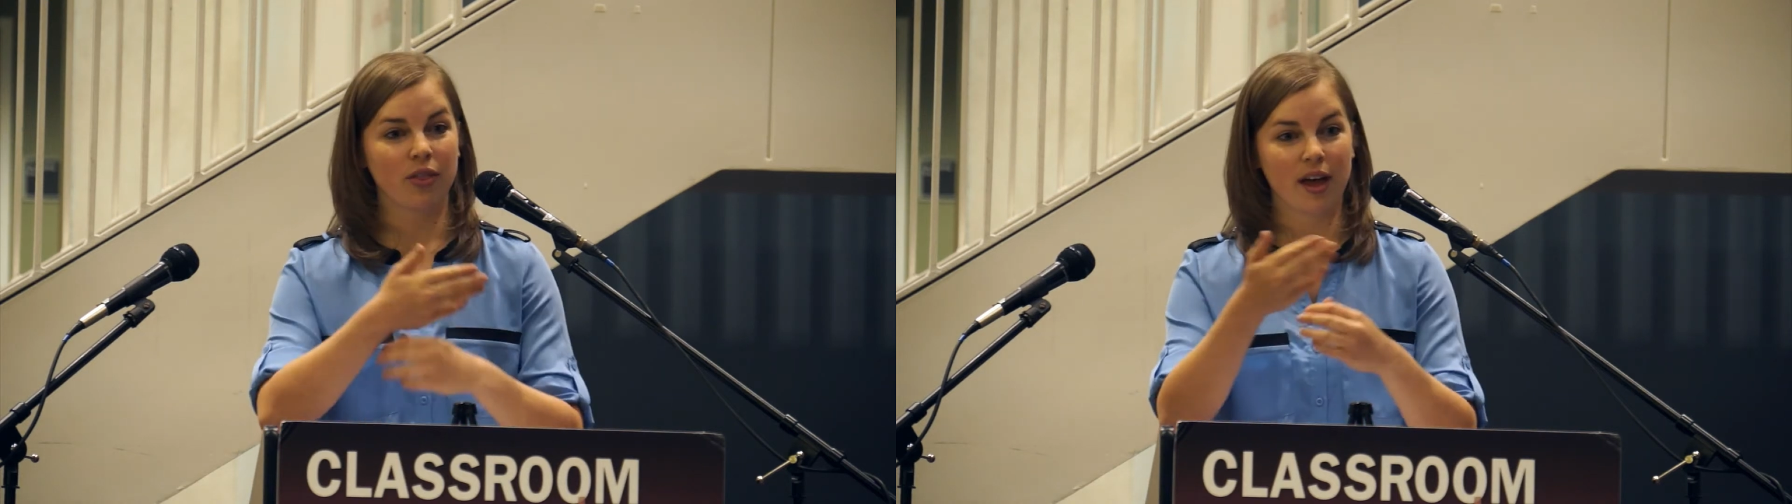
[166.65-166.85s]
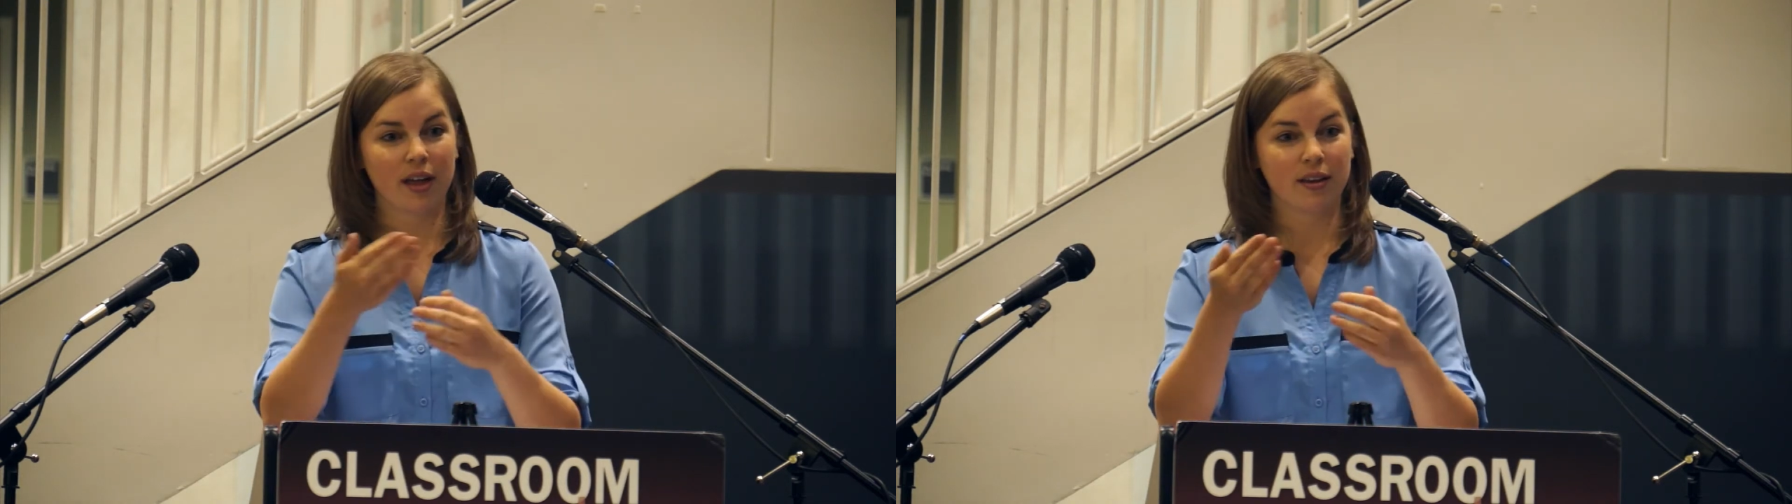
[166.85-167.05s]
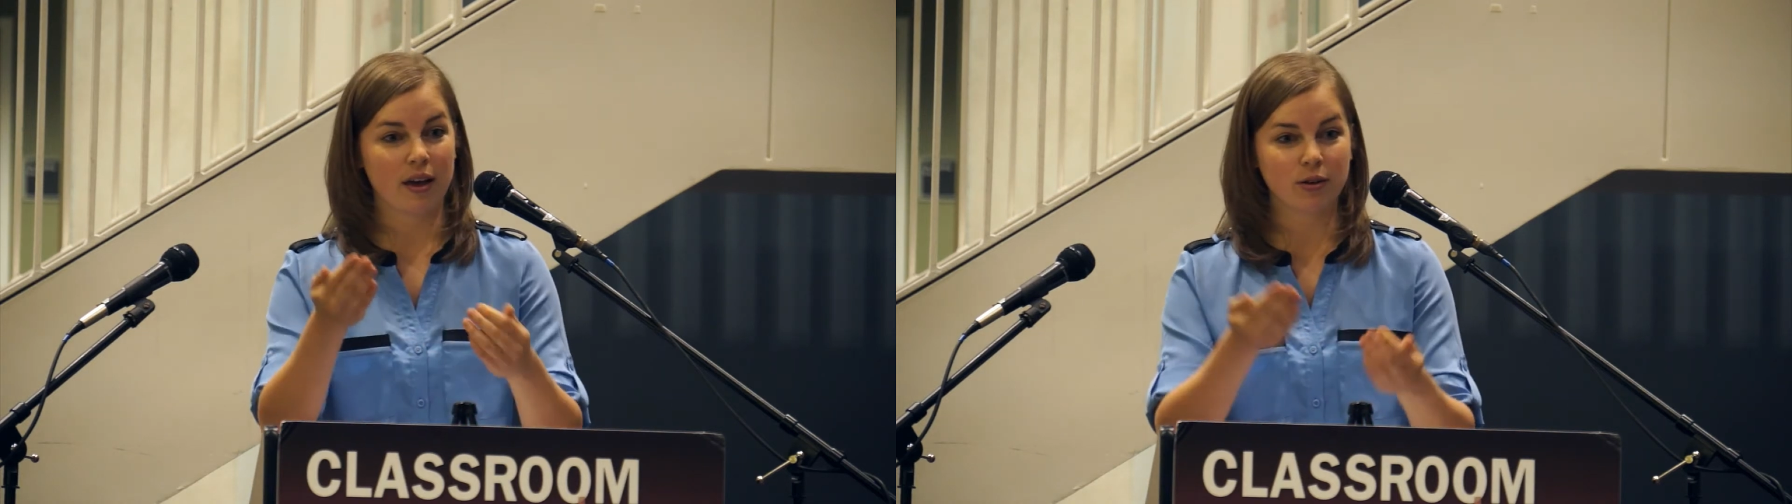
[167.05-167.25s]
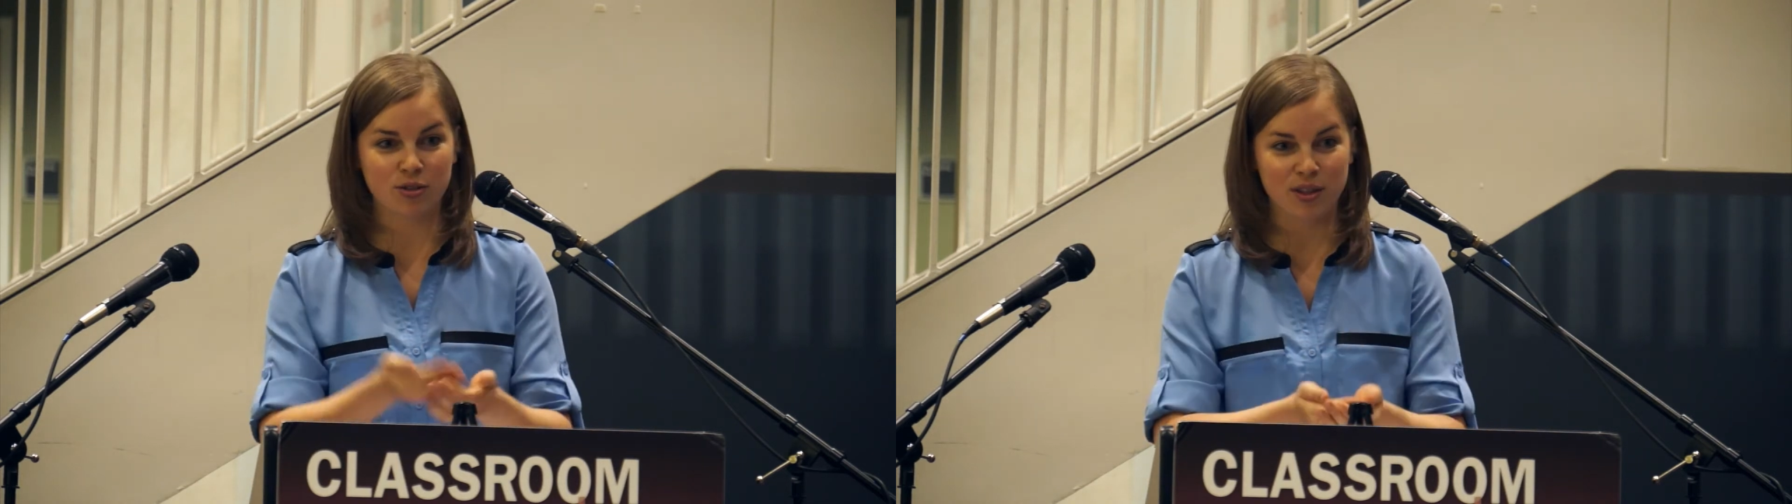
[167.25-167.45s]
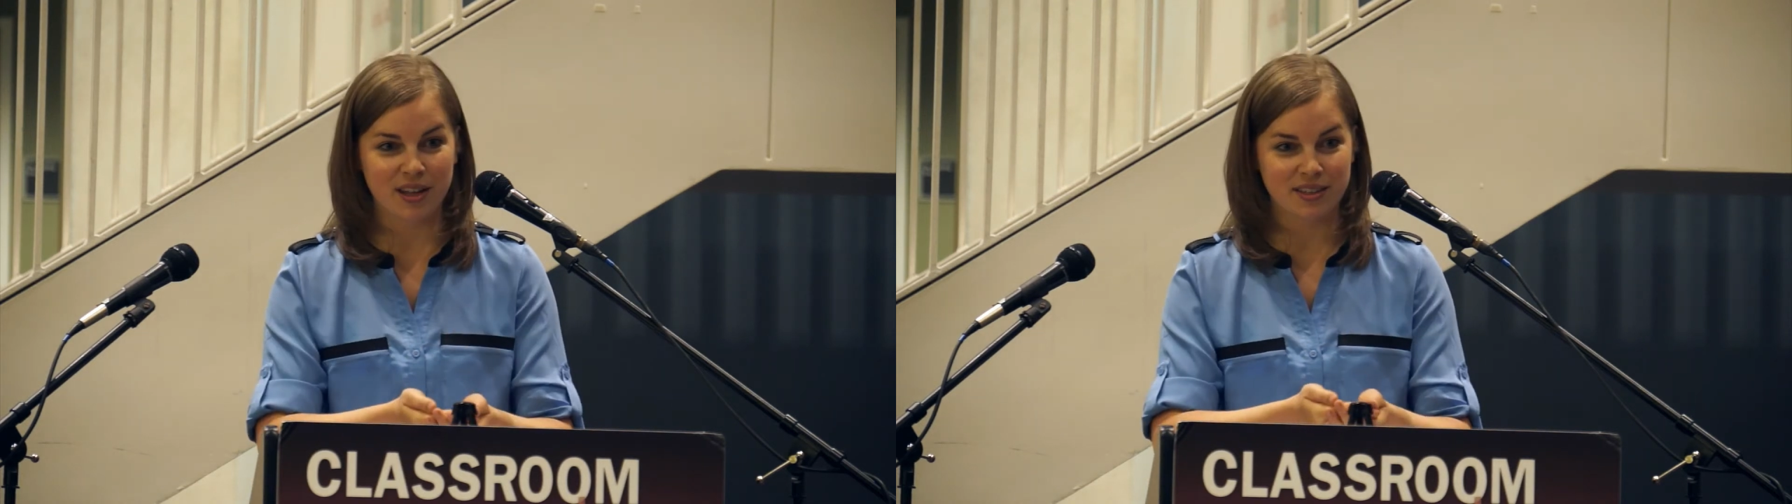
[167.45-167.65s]
then that was
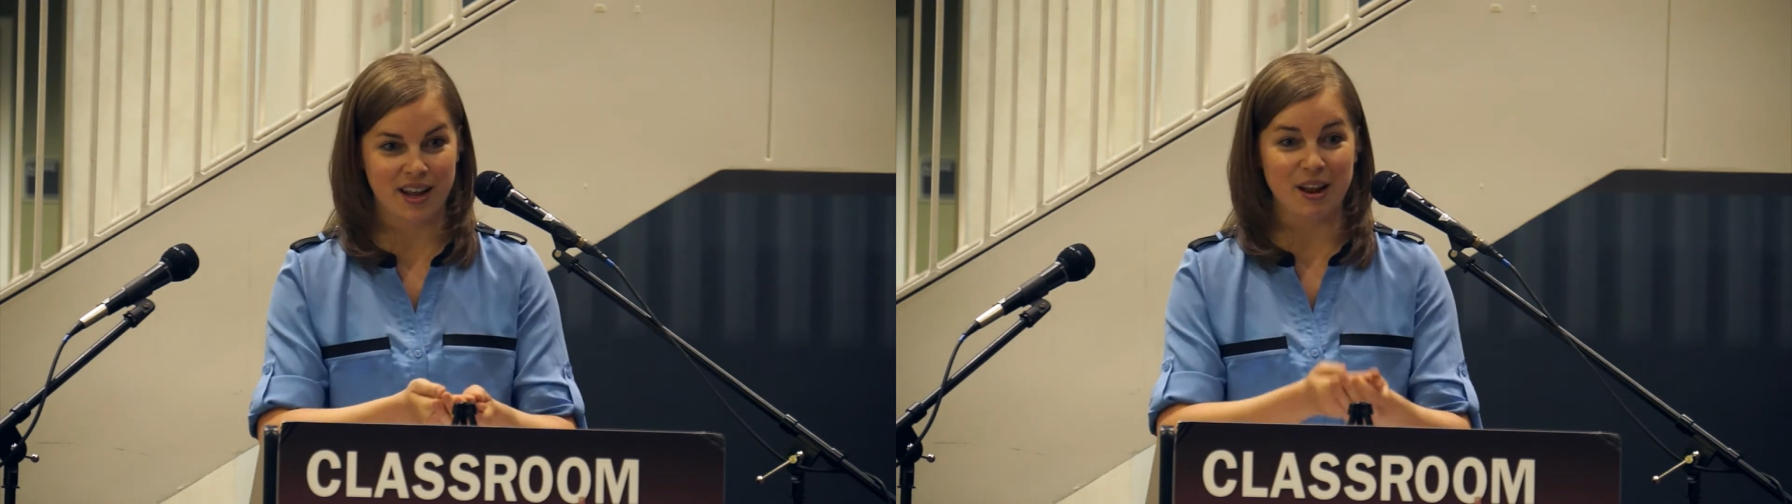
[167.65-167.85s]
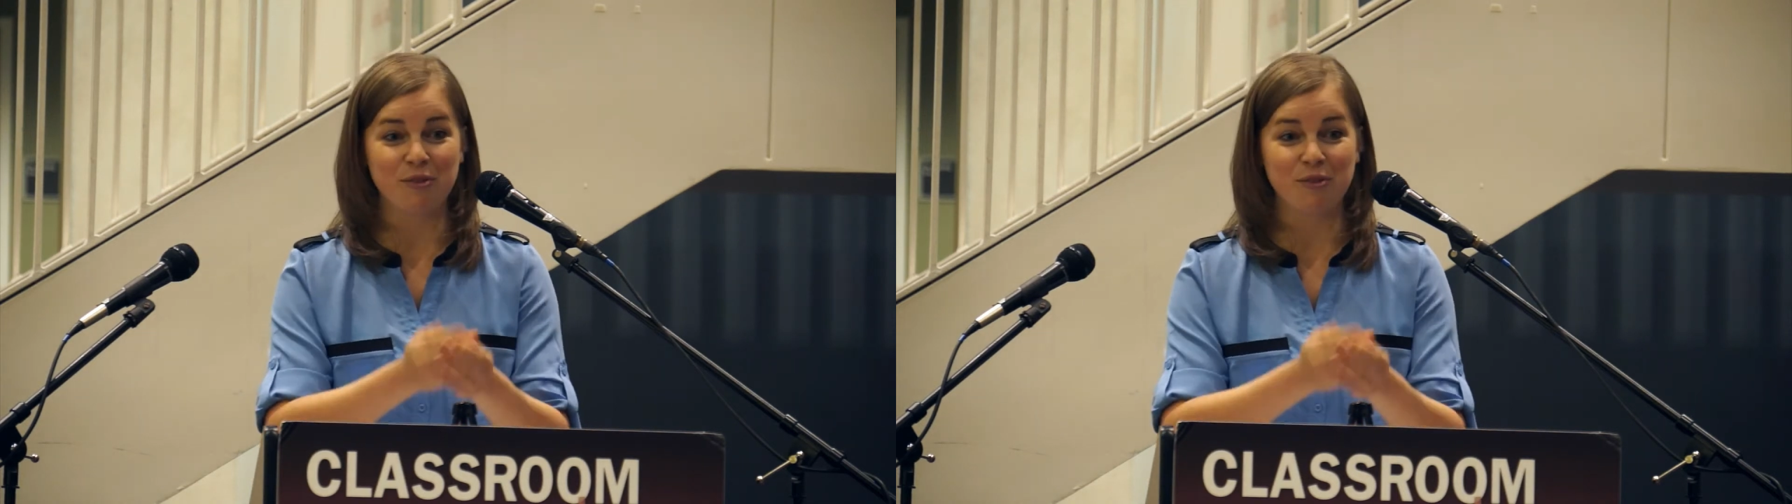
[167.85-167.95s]
2008.